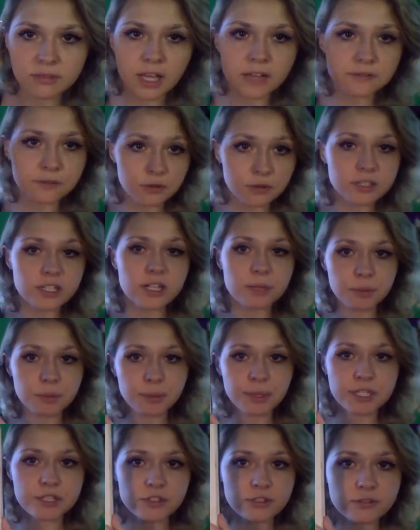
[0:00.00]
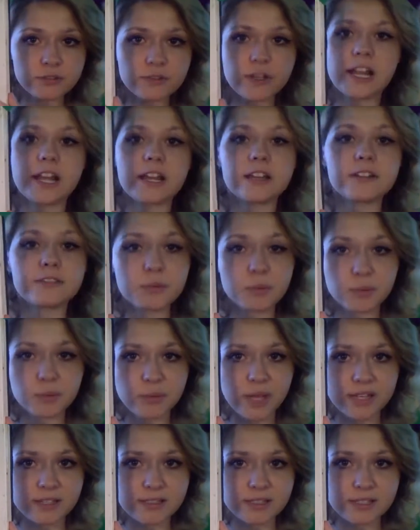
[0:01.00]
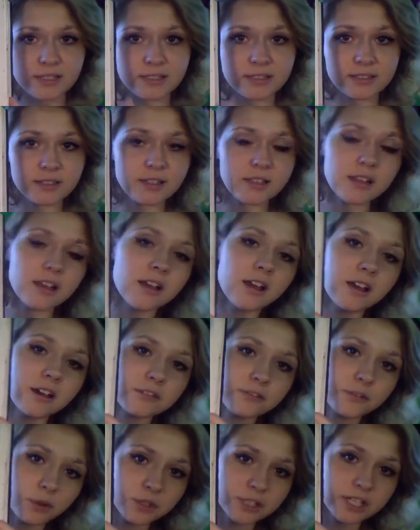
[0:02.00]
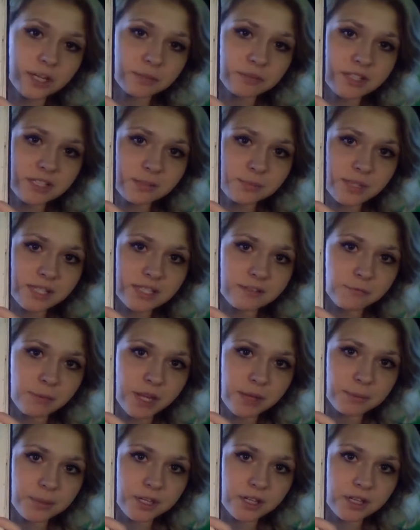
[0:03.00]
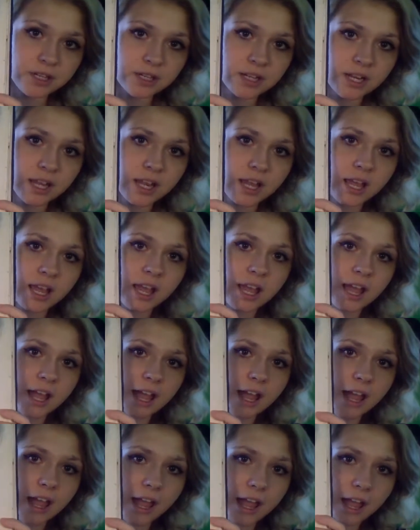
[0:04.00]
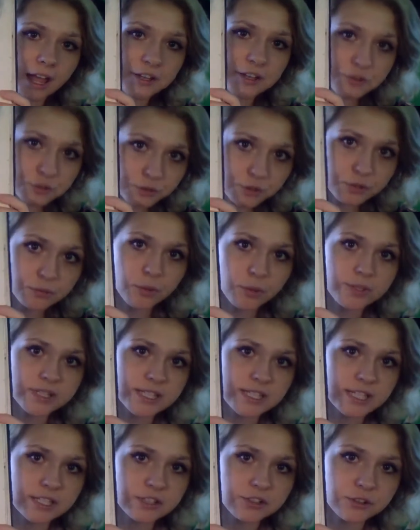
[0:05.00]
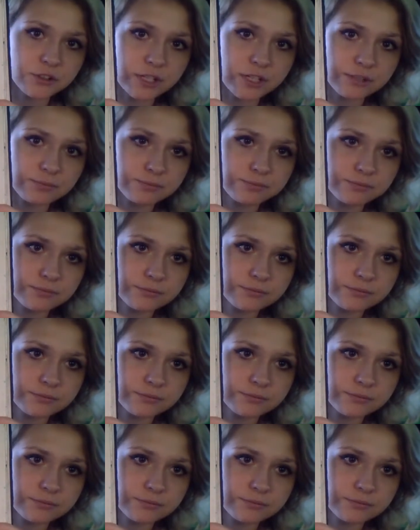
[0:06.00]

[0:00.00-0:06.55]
I folded up a picture of Rihanna from a magazine, folded up this piece of paper, and drew what was in each grid.